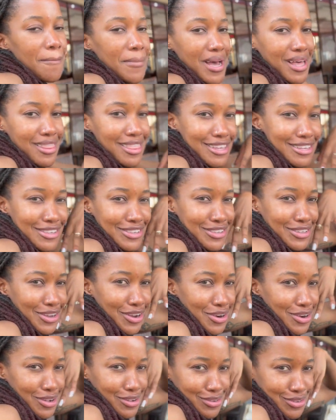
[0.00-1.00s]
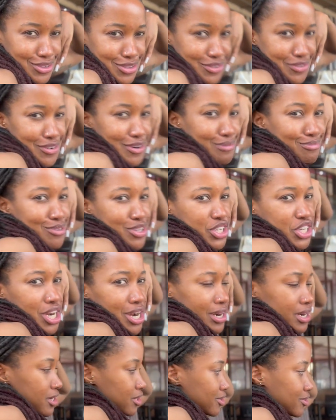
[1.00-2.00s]
met this girl who's from
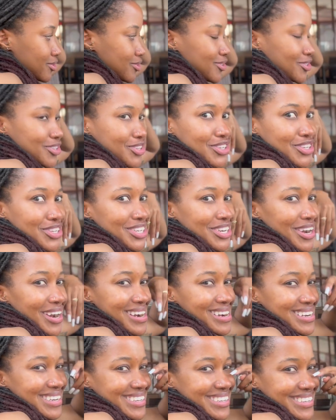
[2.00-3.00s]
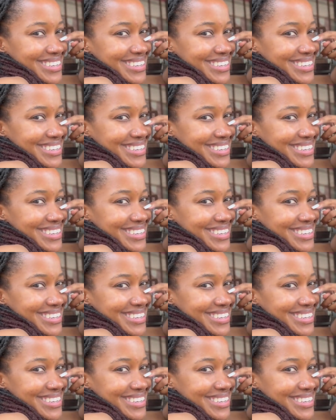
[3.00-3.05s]
church. Church.